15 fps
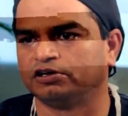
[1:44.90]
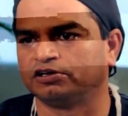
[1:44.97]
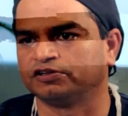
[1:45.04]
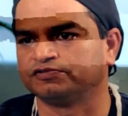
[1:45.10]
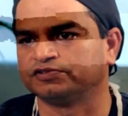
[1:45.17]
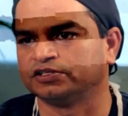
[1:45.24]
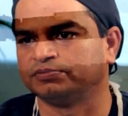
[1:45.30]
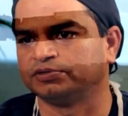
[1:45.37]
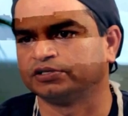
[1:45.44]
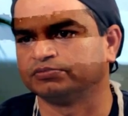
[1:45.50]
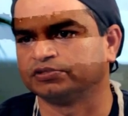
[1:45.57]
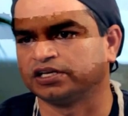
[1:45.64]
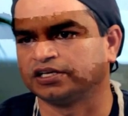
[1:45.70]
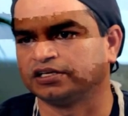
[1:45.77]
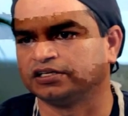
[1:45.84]
lot of
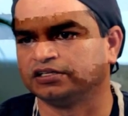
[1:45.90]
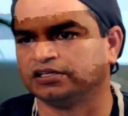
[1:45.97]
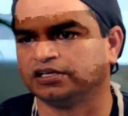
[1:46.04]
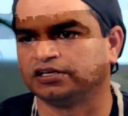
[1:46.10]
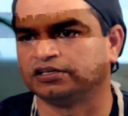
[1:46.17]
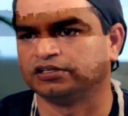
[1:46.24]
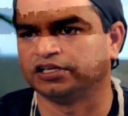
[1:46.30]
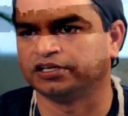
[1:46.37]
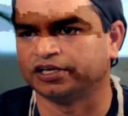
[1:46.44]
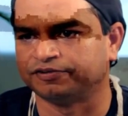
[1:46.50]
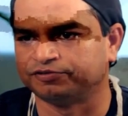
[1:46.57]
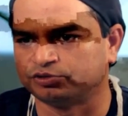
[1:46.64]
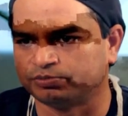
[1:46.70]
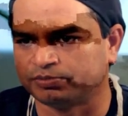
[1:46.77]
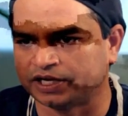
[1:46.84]
symptoms like they
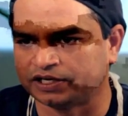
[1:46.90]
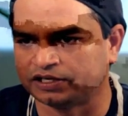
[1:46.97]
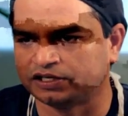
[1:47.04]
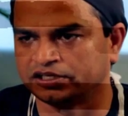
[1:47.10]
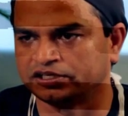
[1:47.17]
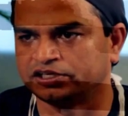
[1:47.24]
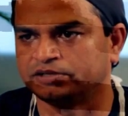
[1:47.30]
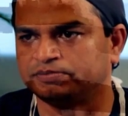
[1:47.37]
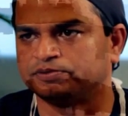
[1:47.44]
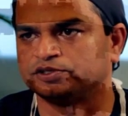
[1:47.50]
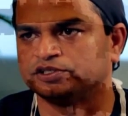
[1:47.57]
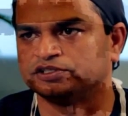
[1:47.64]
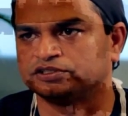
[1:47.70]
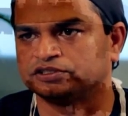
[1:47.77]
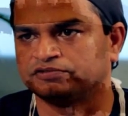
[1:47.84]
have to manually
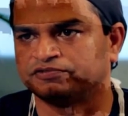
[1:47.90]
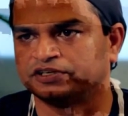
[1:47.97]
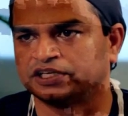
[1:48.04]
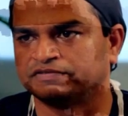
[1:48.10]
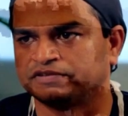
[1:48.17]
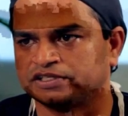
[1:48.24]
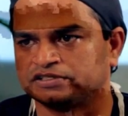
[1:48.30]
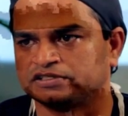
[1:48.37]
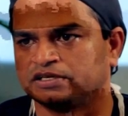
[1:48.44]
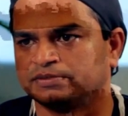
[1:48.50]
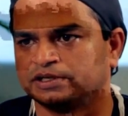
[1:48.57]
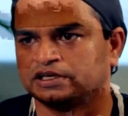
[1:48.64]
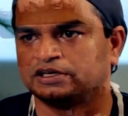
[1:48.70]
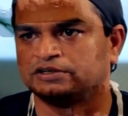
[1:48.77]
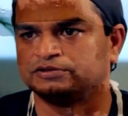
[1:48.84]
reposition whatever is
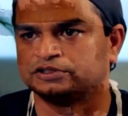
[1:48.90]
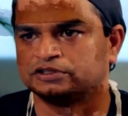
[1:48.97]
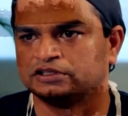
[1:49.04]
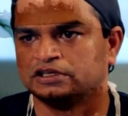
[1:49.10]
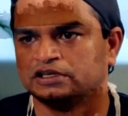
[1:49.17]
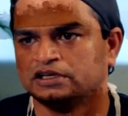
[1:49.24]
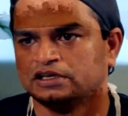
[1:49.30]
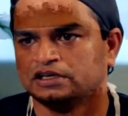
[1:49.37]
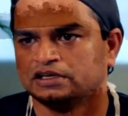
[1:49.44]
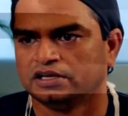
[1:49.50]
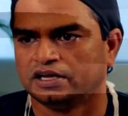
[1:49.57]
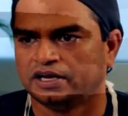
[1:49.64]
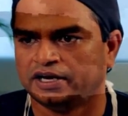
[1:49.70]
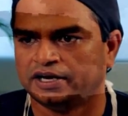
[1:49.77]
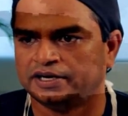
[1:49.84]
coming out,
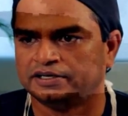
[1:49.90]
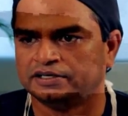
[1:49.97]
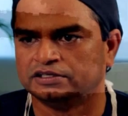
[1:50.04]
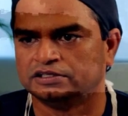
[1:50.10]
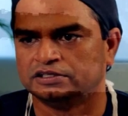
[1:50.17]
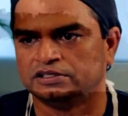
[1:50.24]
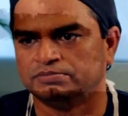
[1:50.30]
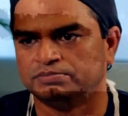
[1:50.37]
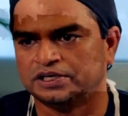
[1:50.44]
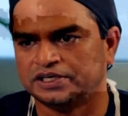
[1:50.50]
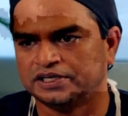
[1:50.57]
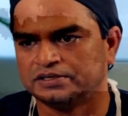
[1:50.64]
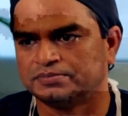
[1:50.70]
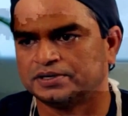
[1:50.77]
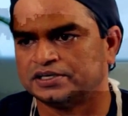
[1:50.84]
and the
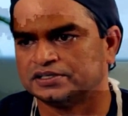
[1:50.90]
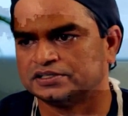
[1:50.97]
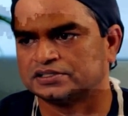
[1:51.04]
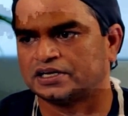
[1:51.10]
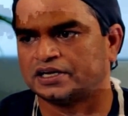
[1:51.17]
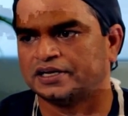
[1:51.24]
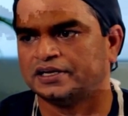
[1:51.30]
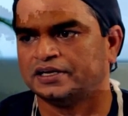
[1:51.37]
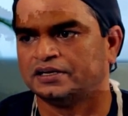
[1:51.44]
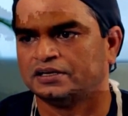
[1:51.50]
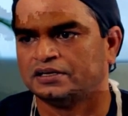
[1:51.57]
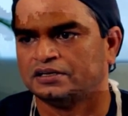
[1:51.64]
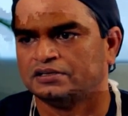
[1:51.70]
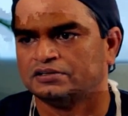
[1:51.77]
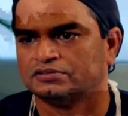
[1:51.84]
bleeding part is high.
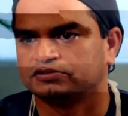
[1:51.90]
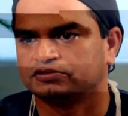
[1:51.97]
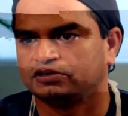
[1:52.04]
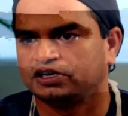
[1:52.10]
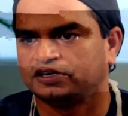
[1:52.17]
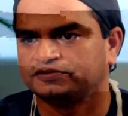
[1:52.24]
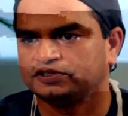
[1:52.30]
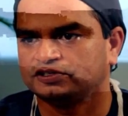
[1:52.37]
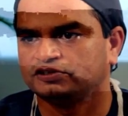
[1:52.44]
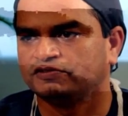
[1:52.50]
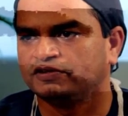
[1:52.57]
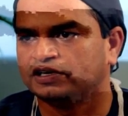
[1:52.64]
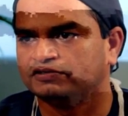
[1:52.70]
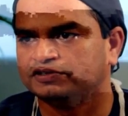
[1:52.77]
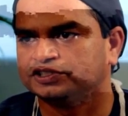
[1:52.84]
So after
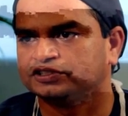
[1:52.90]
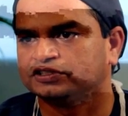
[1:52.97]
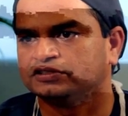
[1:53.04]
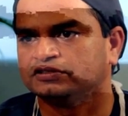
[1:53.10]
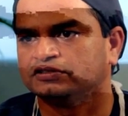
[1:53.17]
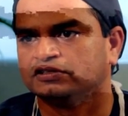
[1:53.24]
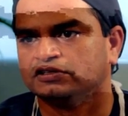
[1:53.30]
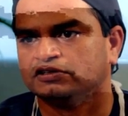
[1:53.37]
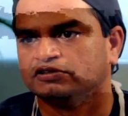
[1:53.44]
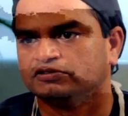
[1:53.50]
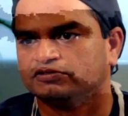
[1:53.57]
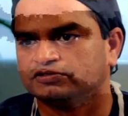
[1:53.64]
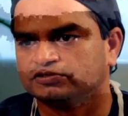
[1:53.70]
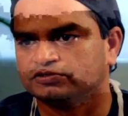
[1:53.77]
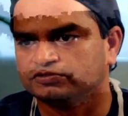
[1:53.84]
evaluation,
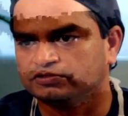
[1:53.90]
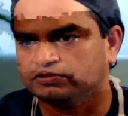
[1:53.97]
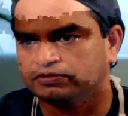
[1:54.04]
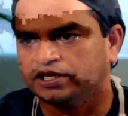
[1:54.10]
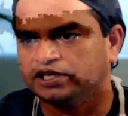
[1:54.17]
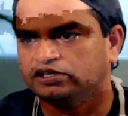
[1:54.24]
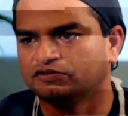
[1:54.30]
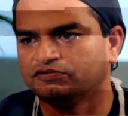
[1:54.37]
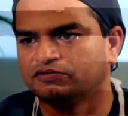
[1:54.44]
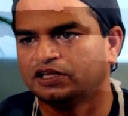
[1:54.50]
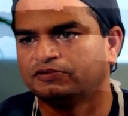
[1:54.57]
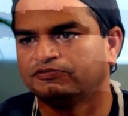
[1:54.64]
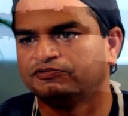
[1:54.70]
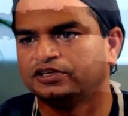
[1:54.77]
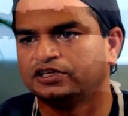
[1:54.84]
many of
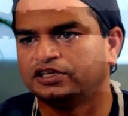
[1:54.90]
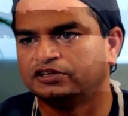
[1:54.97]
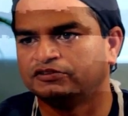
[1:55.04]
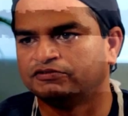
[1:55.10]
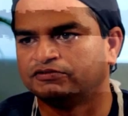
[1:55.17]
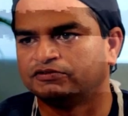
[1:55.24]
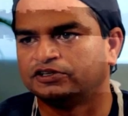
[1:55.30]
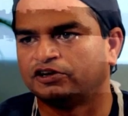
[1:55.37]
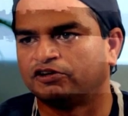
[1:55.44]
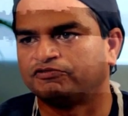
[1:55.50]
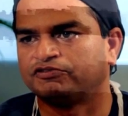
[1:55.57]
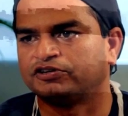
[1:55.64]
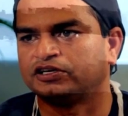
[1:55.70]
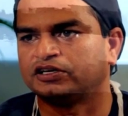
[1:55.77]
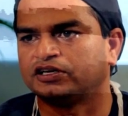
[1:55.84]
them we
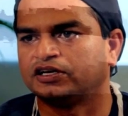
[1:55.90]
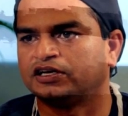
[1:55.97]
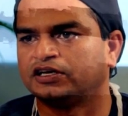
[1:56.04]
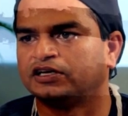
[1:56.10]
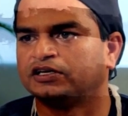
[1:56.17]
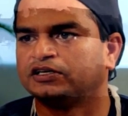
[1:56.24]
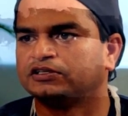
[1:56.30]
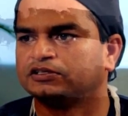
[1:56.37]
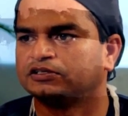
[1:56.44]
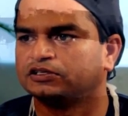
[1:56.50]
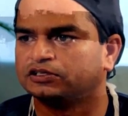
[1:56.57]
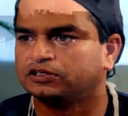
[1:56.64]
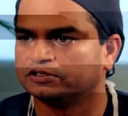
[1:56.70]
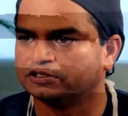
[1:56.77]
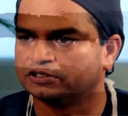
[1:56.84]
offer a
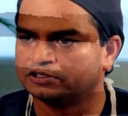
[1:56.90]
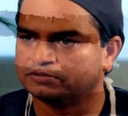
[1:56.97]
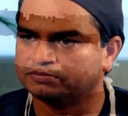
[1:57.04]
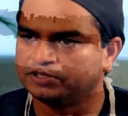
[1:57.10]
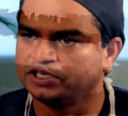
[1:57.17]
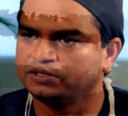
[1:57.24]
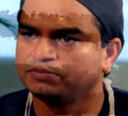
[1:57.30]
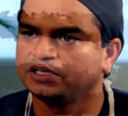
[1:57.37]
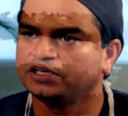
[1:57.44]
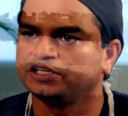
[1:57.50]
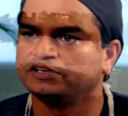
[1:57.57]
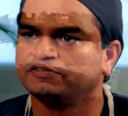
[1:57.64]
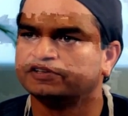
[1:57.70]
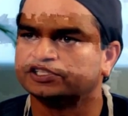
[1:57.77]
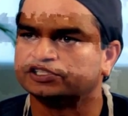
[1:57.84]
minimal
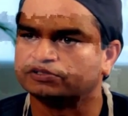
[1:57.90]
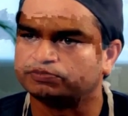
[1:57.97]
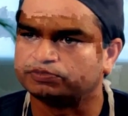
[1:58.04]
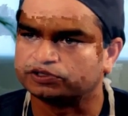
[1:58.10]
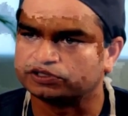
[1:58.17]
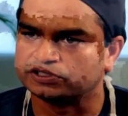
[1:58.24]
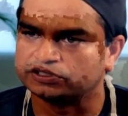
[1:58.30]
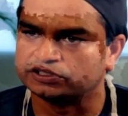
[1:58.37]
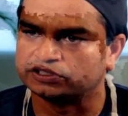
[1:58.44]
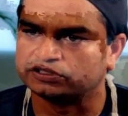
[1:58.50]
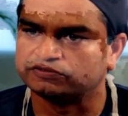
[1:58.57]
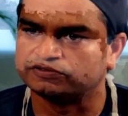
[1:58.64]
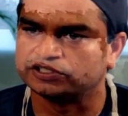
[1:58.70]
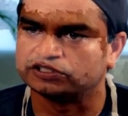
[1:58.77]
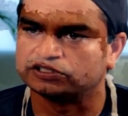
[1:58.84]
invasive
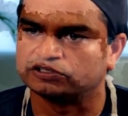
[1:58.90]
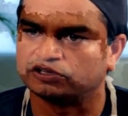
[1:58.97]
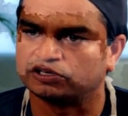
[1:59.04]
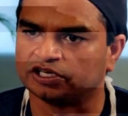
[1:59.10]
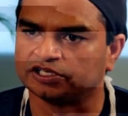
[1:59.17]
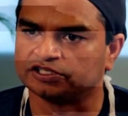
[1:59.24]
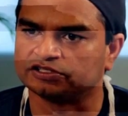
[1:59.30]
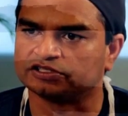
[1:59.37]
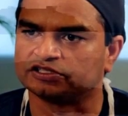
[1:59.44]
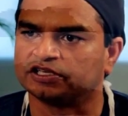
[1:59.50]
procedure which is known as